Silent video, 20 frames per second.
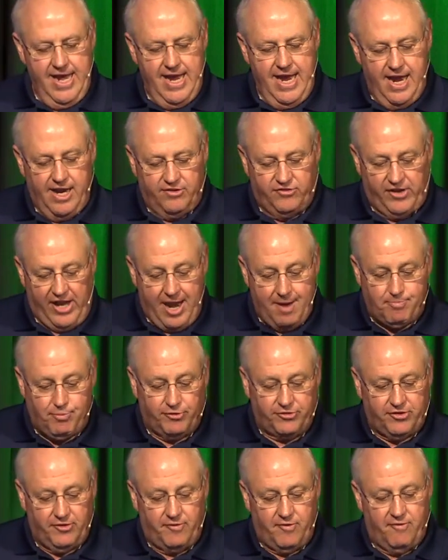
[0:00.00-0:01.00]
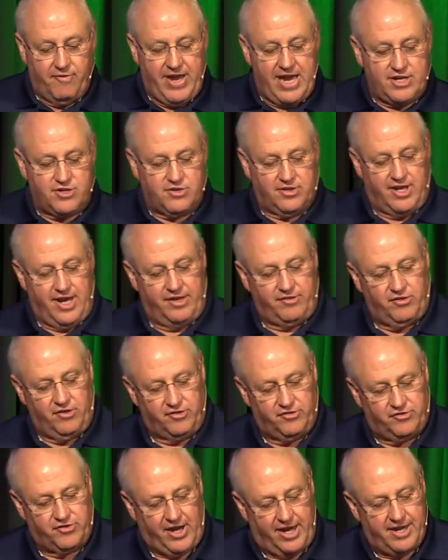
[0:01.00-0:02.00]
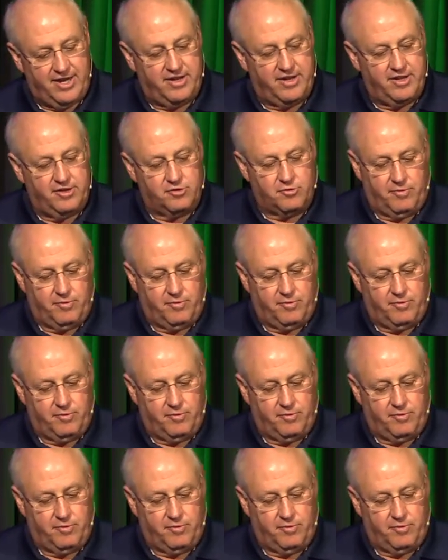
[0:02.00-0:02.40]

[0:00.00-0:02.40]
Examples of evangelizing cited in the